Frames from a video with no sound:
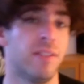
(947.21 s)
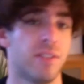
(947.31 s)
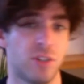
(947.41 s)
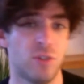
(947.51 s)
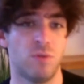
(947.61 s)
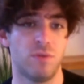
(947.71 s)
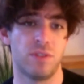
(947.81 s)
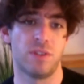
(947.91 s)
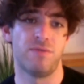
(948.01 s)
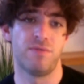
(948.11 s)

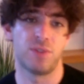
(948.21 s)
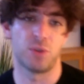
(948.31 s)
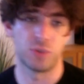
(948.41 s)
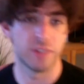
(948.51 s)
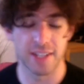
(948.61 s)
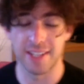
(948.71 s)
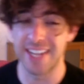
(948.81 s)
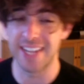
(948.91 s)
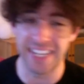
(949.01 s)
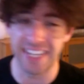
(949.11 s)
to social distance dating.